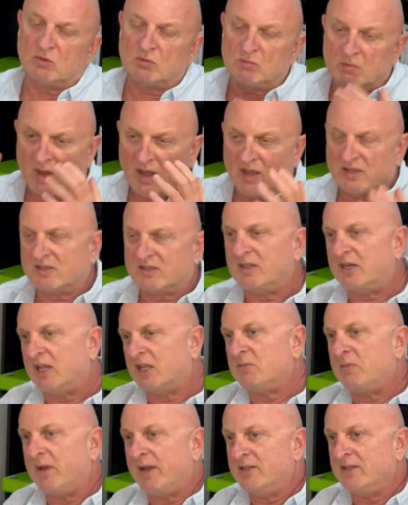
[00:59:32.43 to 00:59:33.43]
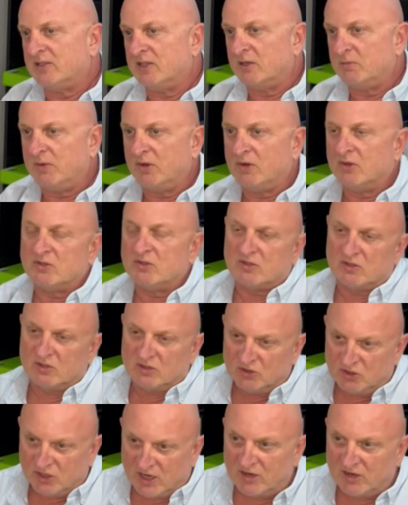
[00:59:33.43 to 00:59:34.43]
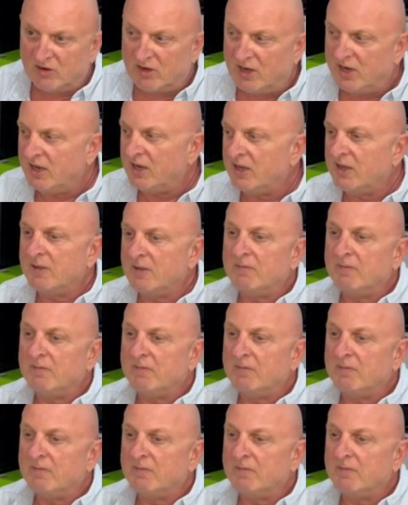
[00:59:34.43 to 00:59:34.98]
master that mindset, because generally